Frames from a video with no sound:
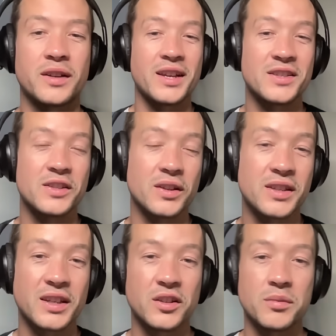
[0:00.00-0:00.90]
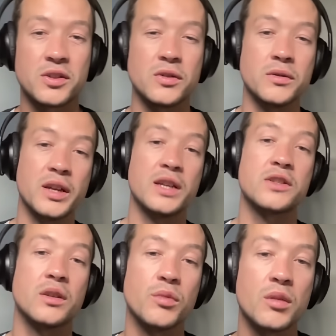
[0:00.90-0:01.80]
cases that are taking up to 2
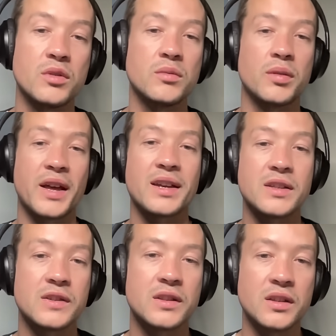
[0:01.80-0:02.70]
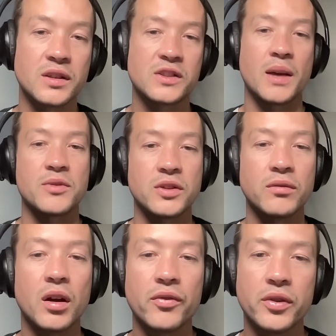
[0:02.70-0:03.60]
years at the moment, but that is the
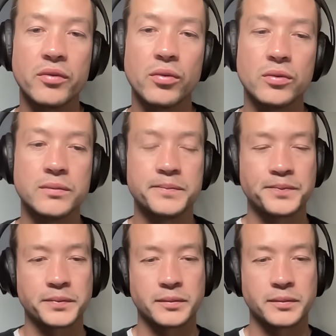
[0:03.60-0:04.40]
exception rather than the rule.